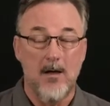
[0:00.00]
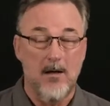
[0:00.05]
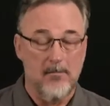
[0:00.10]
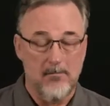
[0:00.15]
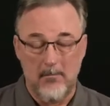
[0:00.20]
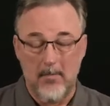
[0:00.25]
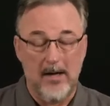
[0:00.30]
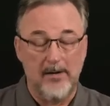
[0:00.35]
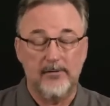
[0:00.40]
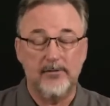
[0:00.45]

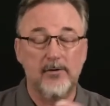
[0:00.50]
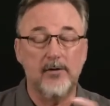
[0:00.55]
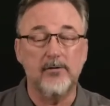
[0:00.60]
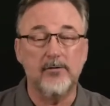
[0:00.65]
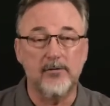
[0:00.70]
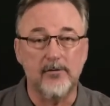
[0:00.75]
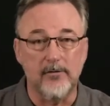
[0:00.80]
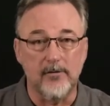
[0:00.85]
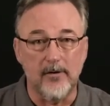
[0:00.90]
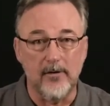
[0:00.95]
my
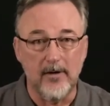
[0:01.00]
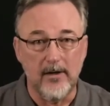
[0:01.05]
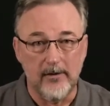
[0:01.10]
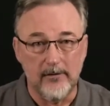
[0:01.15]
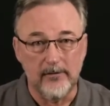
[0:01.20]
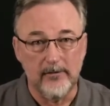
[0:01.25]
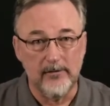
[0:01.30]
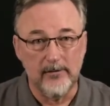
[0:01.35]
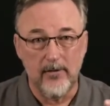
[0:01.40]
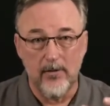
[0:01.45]
sister
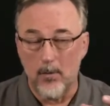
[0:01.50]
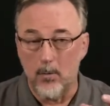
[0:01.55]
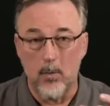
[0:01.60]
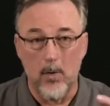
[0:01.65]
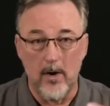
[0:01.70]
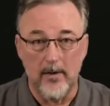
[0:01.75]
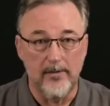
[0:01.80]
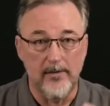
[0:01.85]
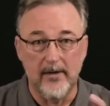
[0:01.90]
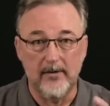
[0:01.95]
is the
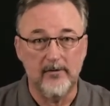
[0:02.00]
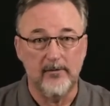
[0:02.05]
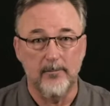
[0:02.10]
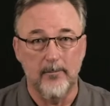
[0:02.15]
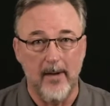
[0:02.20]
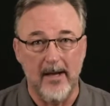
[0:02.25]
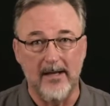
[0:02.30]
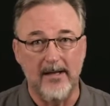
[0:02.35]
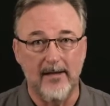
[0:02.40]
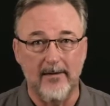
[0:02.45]
one that's
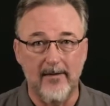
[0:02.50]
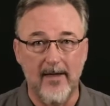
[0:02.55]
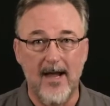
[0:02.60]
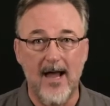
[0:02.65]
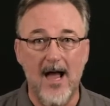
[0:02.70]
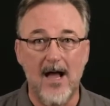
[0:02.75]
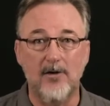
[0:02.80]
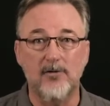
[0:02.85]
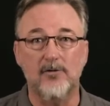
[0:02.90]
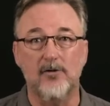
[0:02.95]
making the
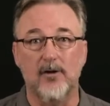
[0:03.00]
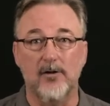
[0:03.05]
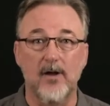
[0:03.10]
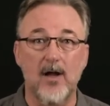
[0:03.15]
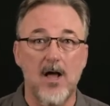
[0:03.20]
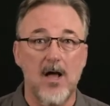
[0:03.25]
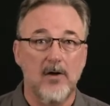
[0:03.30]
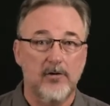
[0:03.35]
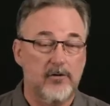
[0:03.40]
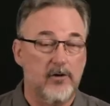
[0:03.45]
action.
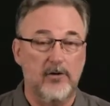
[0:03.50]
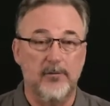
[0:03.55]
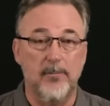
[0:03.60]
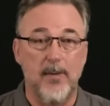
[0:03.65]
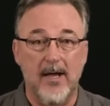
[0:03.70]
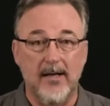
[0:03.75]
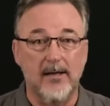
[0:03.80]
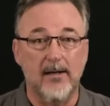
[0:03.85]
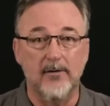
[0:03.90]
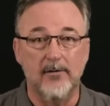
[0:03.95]
She's
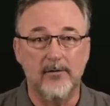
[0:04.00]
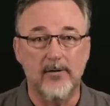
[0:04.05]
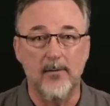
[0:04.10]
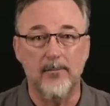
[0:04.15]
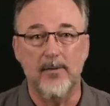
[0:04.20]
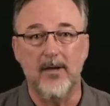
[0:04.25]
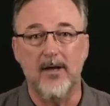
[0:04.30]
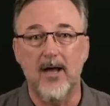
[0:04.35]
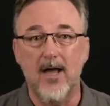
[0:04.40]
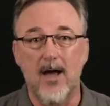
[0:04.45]
making
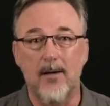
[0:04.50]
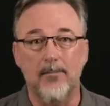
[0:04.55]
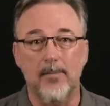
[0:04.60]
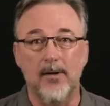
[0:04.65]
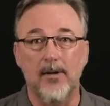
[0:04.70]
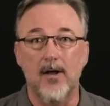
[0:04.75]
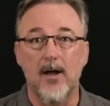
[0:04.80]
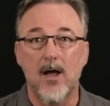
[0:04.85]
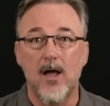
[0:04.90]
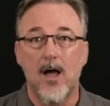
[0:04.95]
something happen.
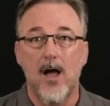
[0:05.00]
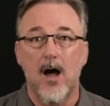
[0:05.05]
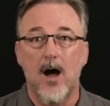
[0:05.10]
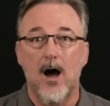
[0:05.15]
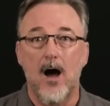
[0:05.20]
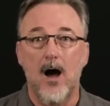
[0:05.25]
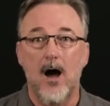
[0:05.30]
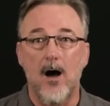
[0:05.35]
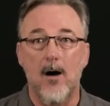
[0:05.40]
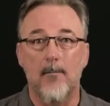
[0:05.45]

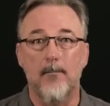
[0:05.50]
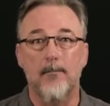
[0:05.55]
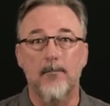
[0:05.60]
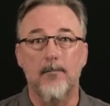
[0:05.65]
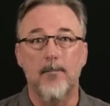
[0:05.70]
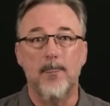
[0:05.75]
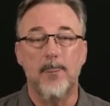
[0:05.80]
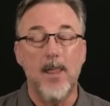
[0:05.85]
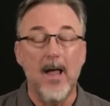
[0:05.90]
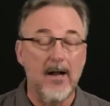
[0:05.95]
And
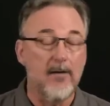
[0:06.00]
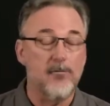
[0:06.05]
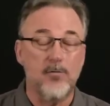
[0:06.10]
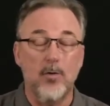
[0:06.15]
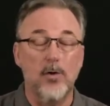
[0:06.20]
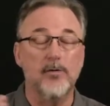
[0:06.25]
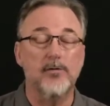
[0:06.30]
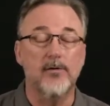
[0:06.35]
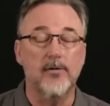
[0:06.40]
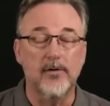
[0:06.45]
of
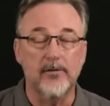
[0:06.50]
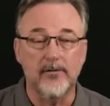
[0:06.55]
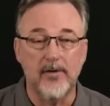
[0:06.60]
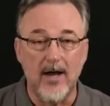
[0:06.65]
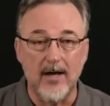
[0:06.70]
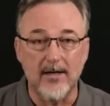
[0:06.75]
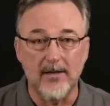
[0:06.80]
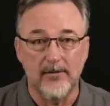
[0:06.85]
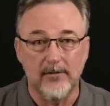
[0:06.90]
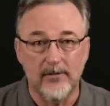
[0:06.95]
course, in the second